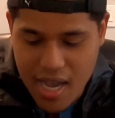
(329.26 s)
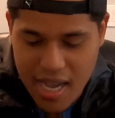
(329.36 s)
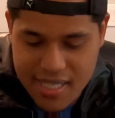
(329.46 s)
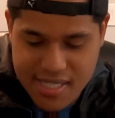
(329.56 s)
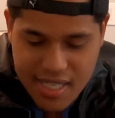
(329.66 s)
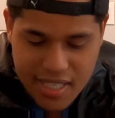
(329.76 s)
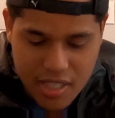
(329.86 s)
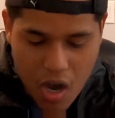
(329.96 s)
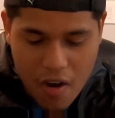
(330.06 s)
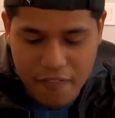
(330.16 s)
I
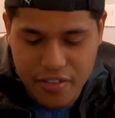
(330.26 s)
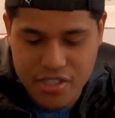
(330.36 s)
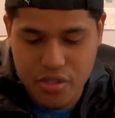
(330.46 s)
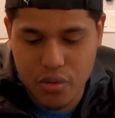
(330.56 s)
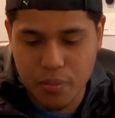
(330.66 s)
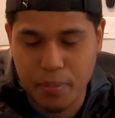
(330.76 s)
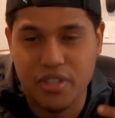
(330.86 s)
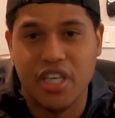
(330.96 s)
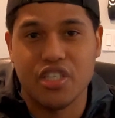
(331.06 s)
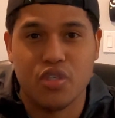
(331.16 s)
send offers to
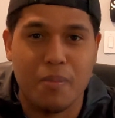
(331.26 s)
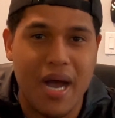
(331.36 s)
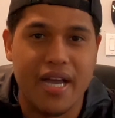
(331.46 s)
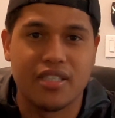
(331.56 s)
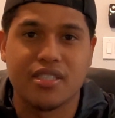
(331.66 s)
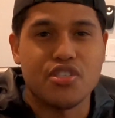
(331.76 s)
potential buyers.